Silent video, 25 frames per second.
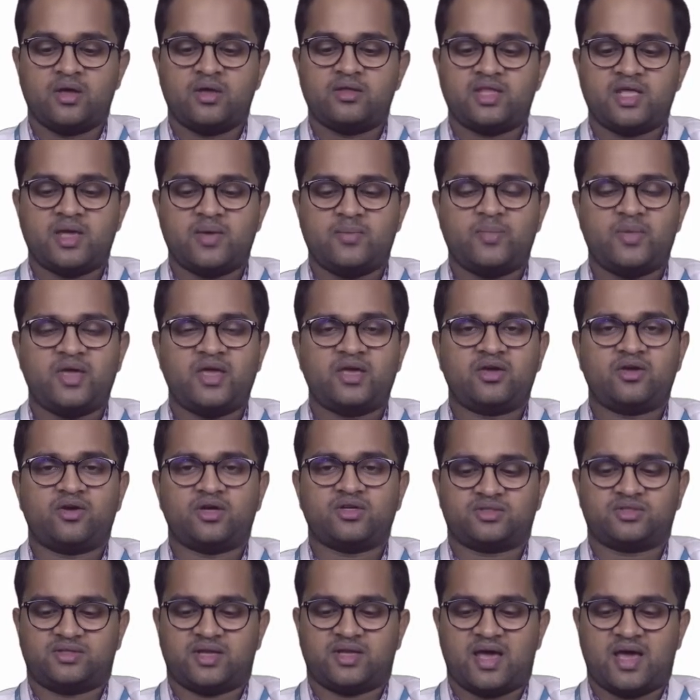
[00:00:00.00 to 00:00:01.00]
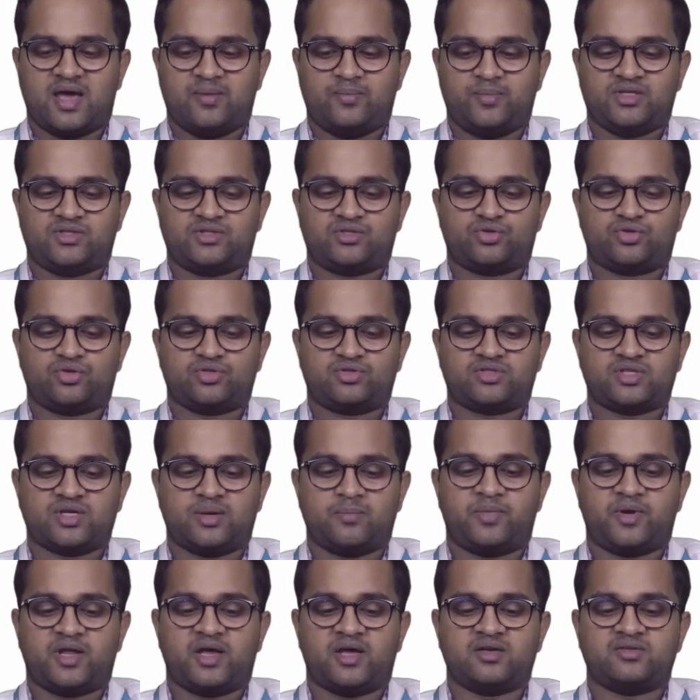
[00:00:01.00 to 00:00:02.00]
They may cause damage to
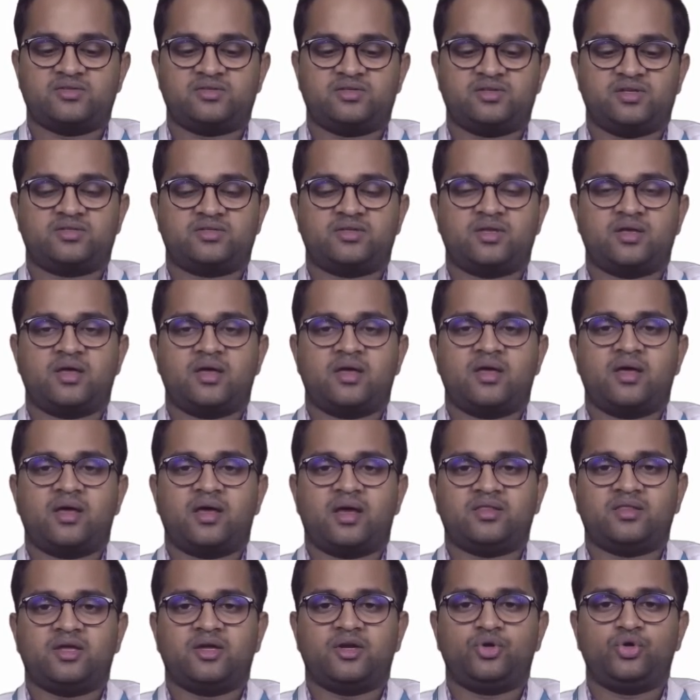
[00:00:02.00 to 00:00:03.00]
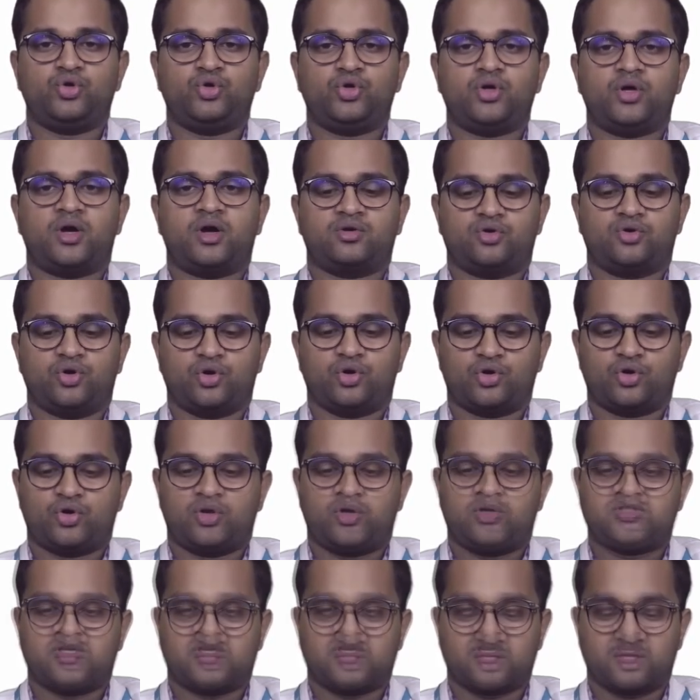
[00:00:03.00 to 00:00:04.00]
some plastics and they do not
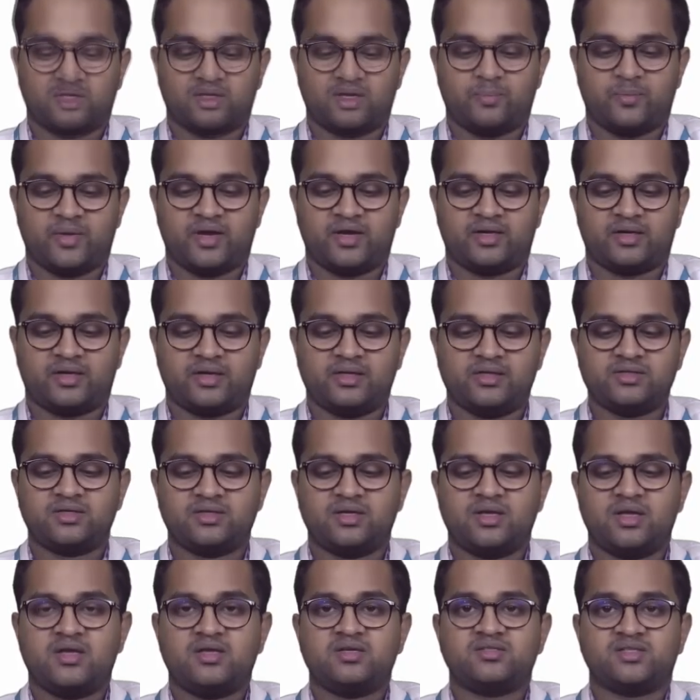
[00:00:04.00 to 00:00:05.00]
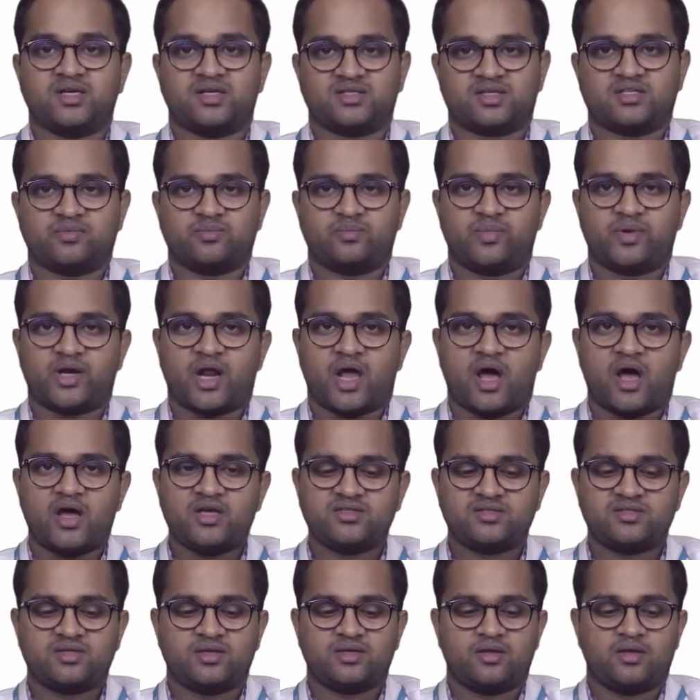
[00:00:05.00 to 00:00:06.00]
corrode certain metals such as
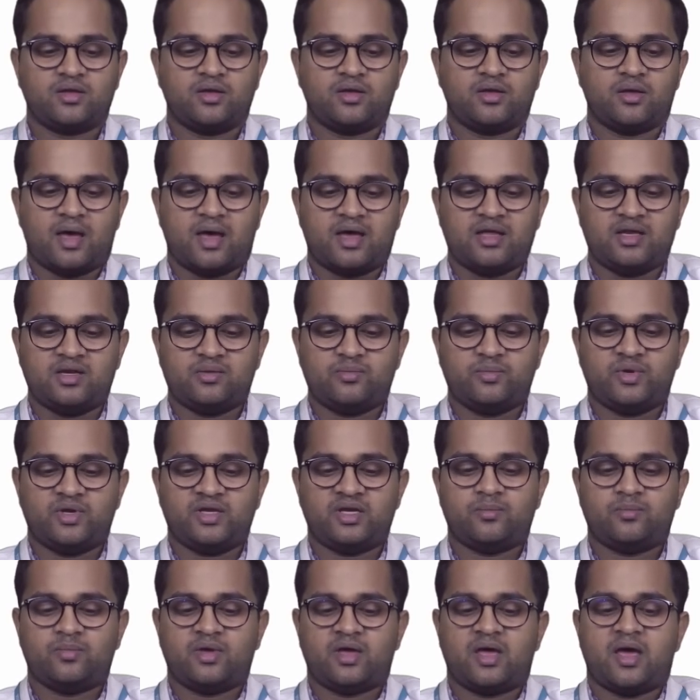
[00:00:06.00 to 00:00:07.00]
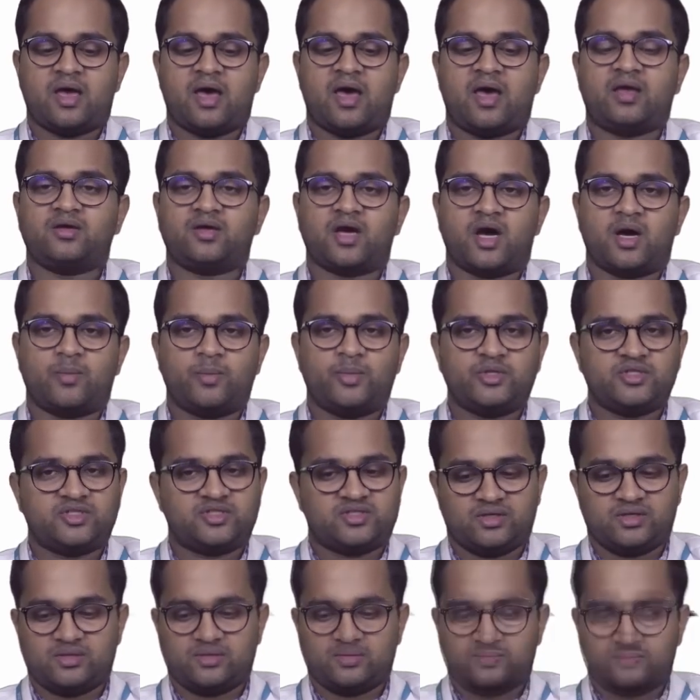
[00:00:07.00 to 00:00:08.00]
brass, aluminum and carbon
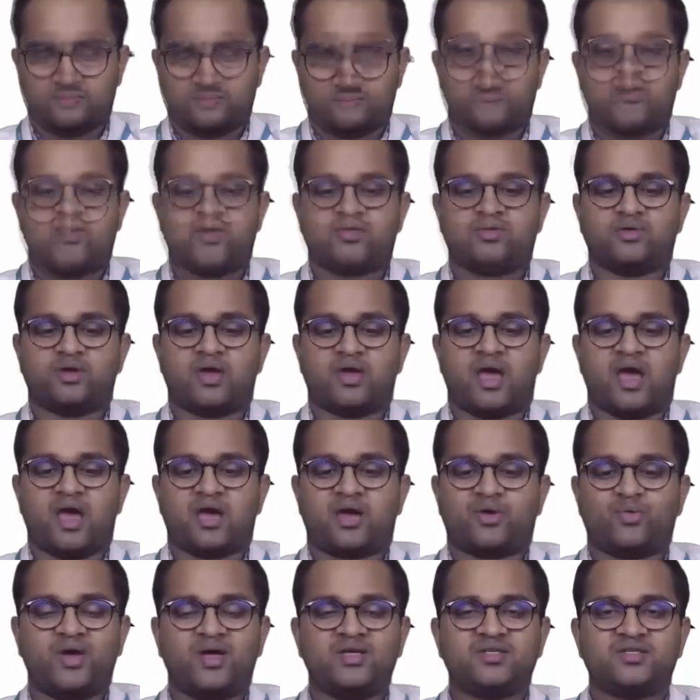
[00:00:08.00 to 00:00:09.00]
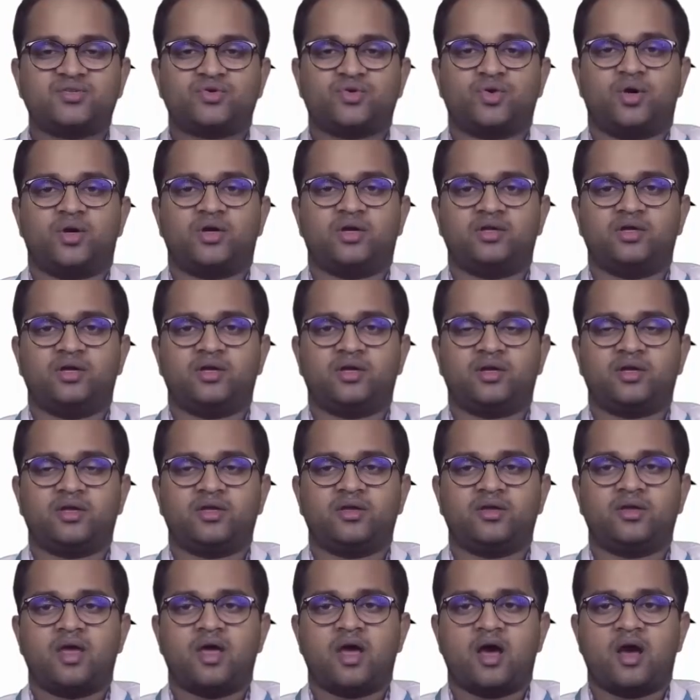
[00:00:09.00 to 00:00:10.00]
steel. Coming to aqueous
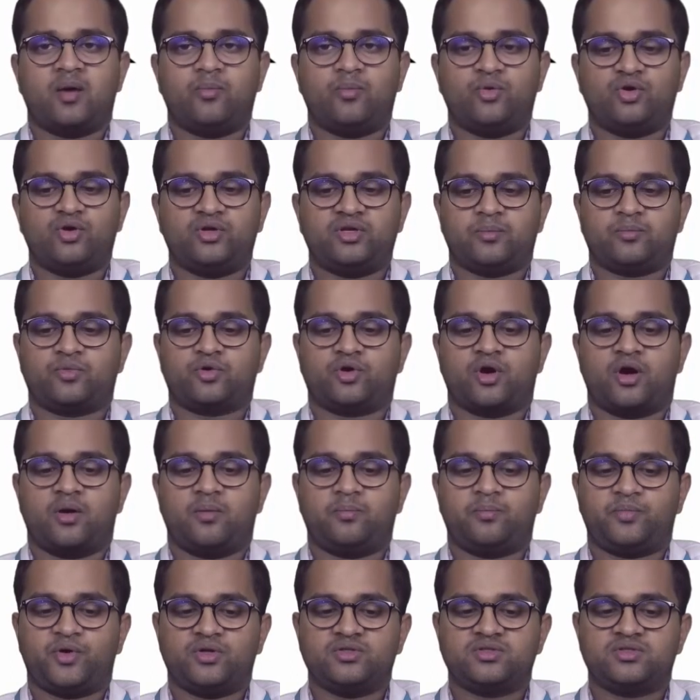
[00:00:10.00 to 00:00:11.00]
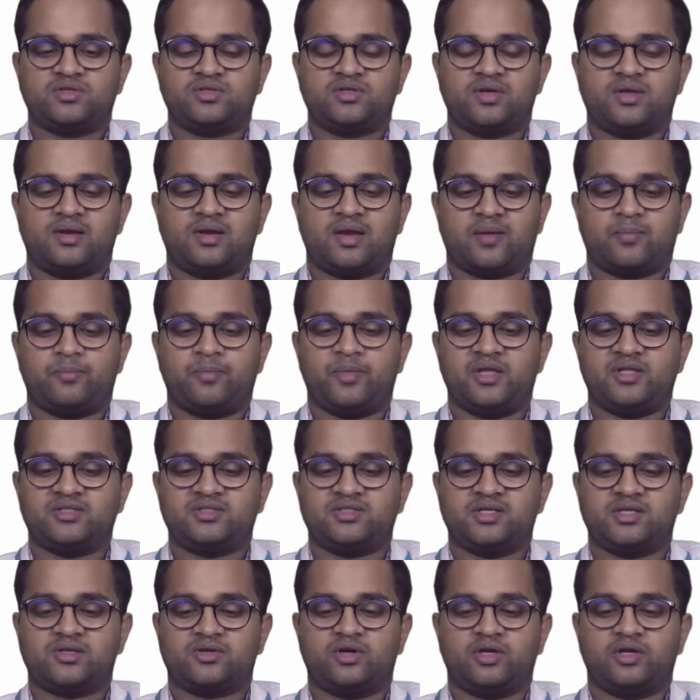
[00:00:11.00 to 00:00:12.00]
quaternary ammonium compounds like
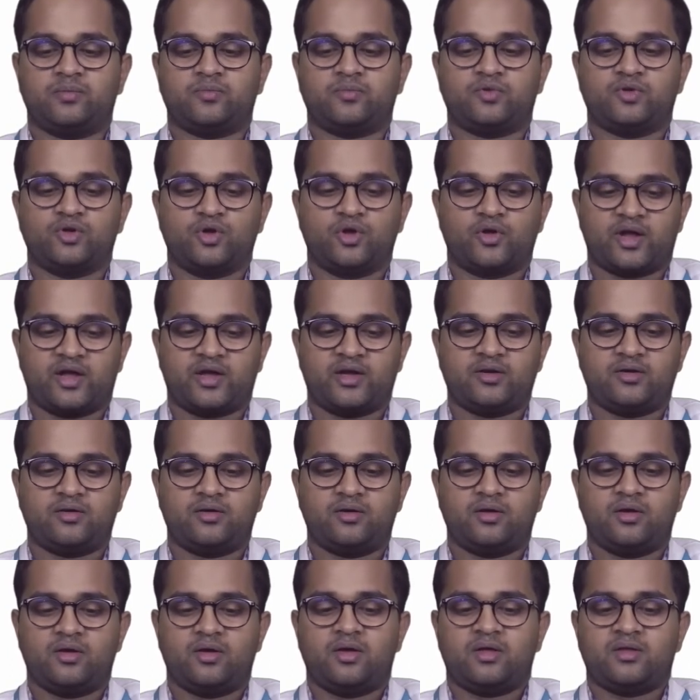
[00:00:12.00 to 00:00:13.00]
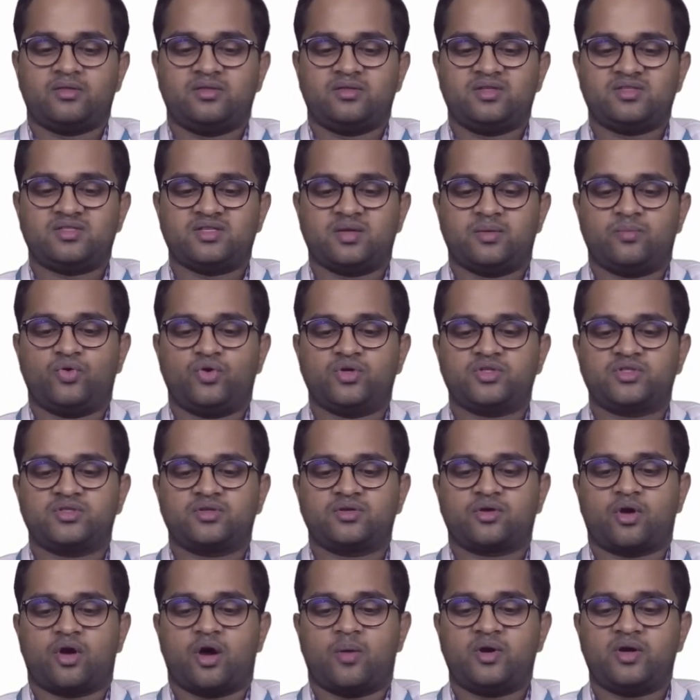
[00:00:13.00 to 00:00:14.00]
benzalkonium chloride, these are
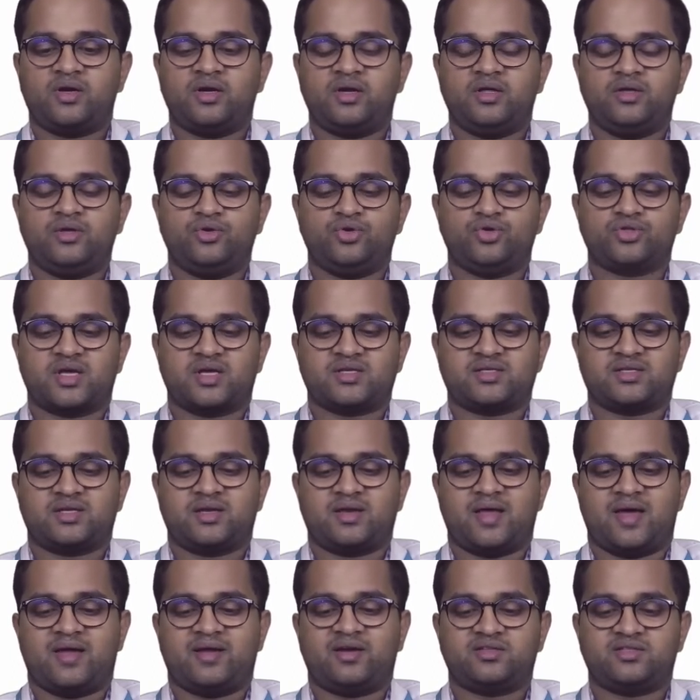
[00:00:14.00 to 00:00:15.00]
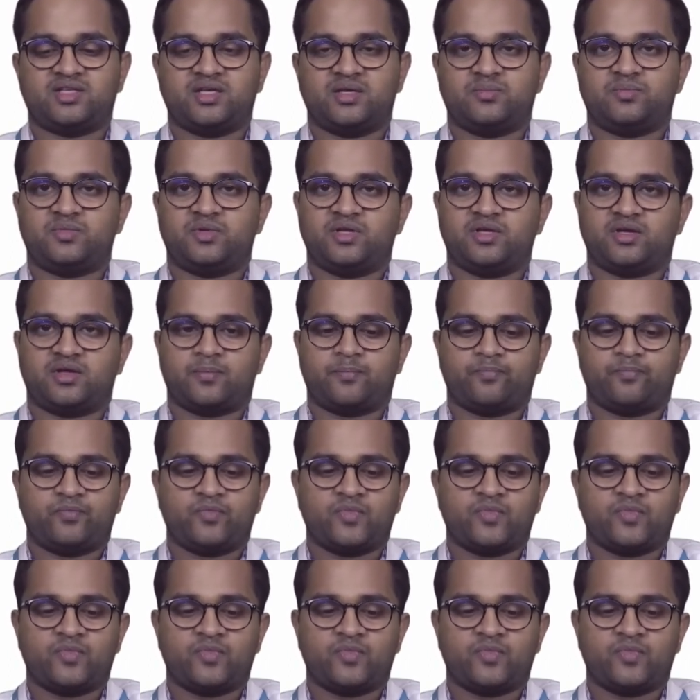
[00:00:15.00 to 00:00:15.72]
most commonly used as an antiseptic.